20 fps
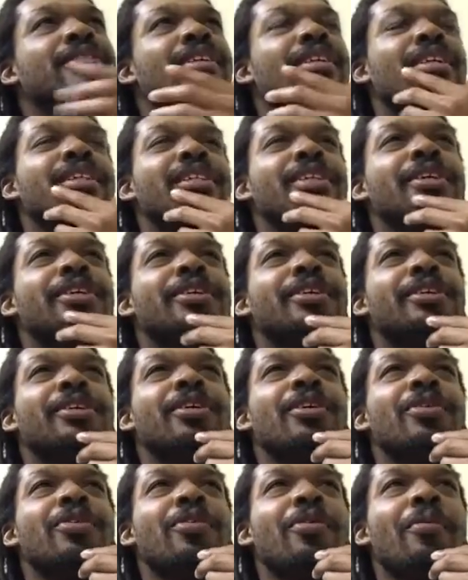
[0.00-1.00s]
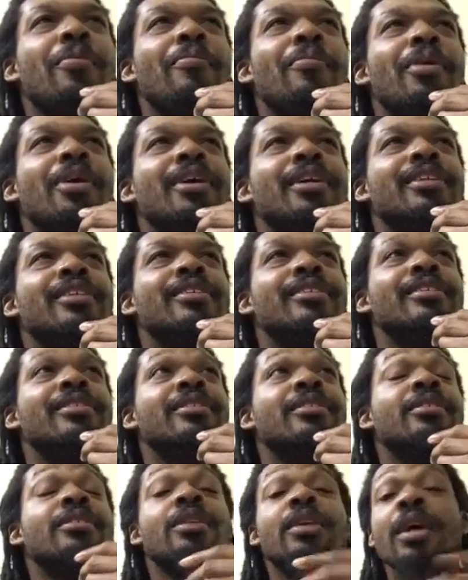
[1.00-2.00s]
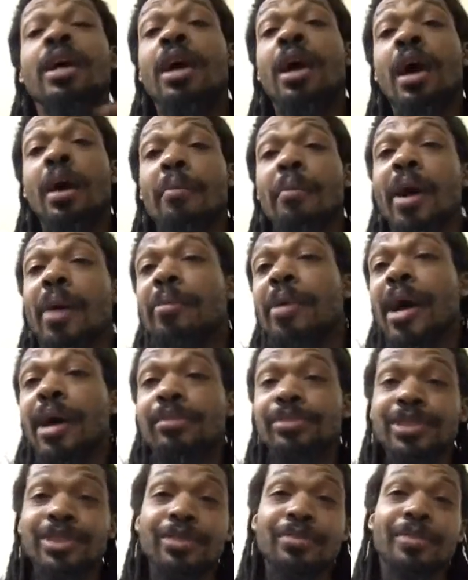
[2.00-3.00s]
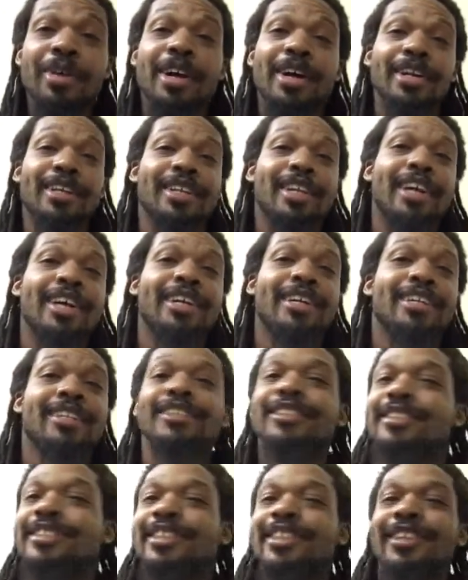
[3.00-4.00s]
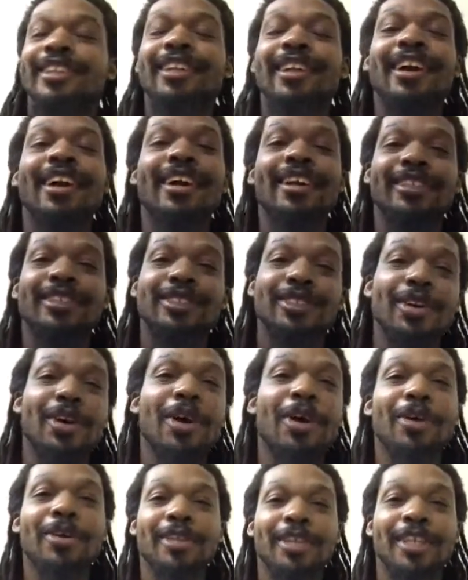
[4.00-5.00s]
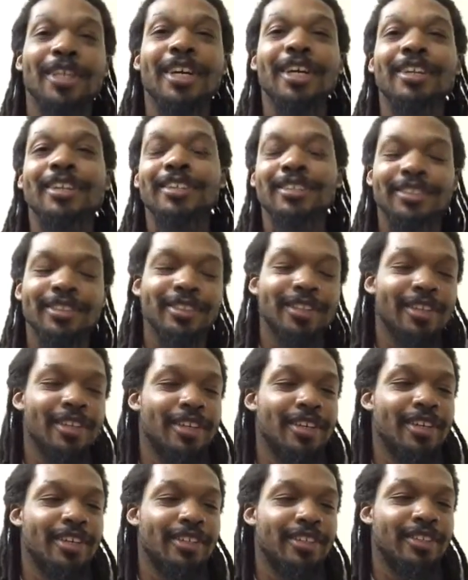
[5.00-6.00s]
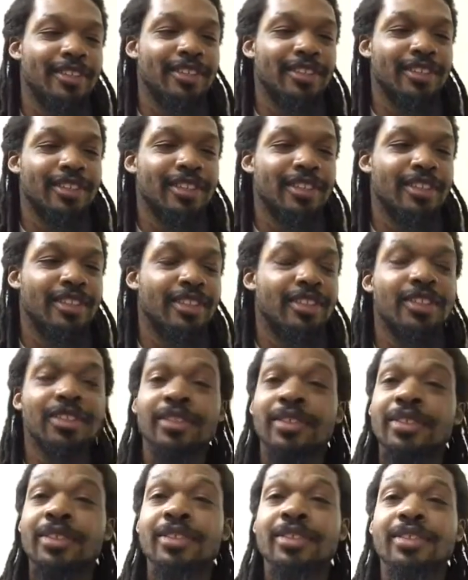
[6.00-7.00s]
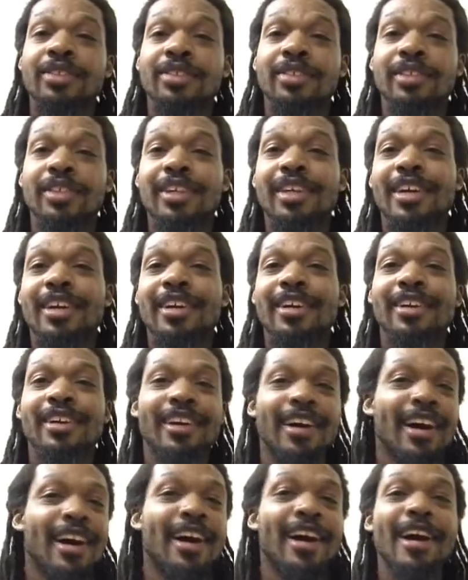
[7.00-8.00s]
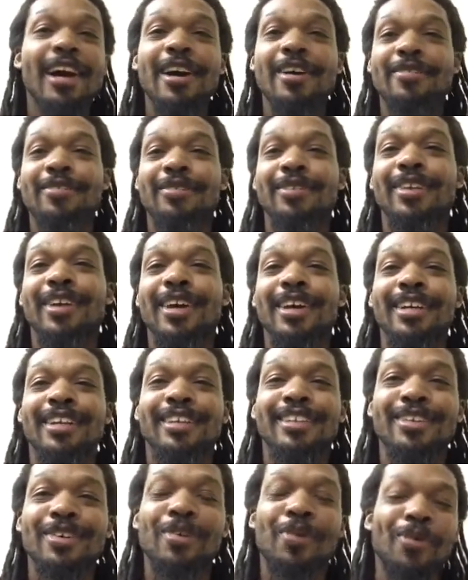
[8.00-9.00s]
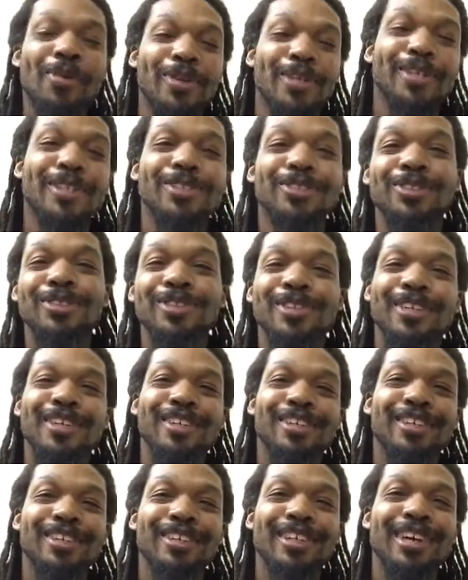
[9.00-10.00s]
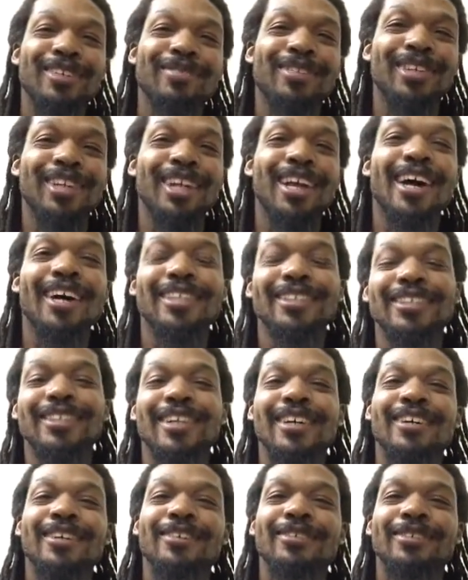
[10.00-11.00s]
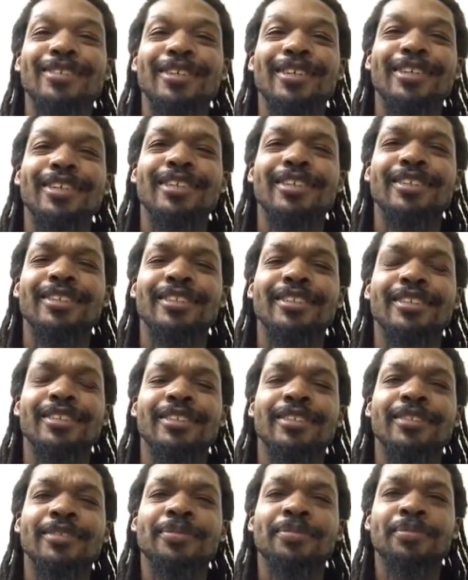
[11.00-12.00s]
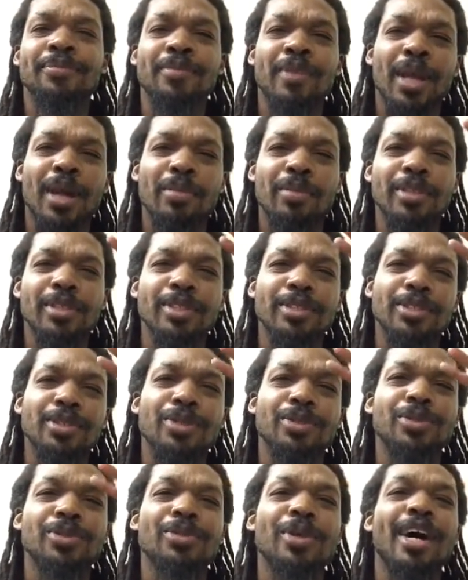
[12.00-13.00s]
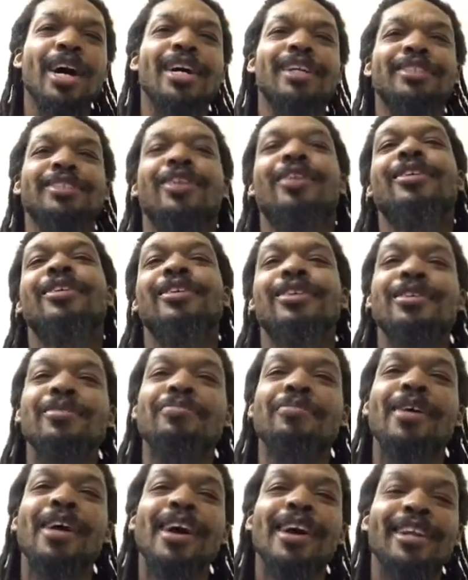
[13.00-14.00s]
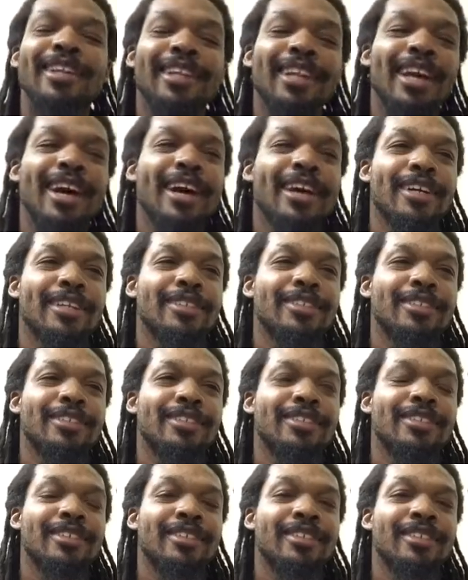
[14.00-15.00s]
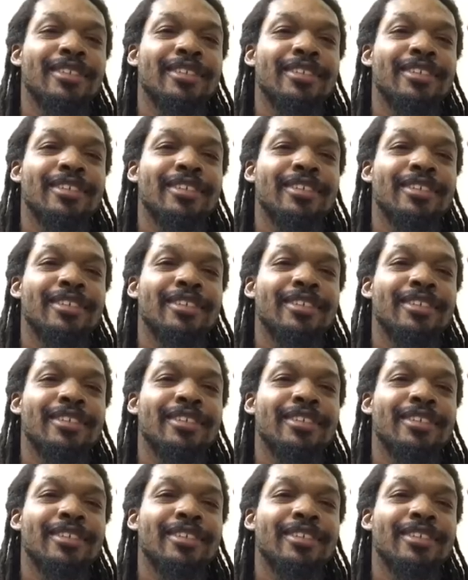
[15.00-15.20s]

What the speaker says: a year ago. But my mom's combined like 10 locks all together. And yeah, I have like 111 locks now. And I'm going to show you guys all the combined locks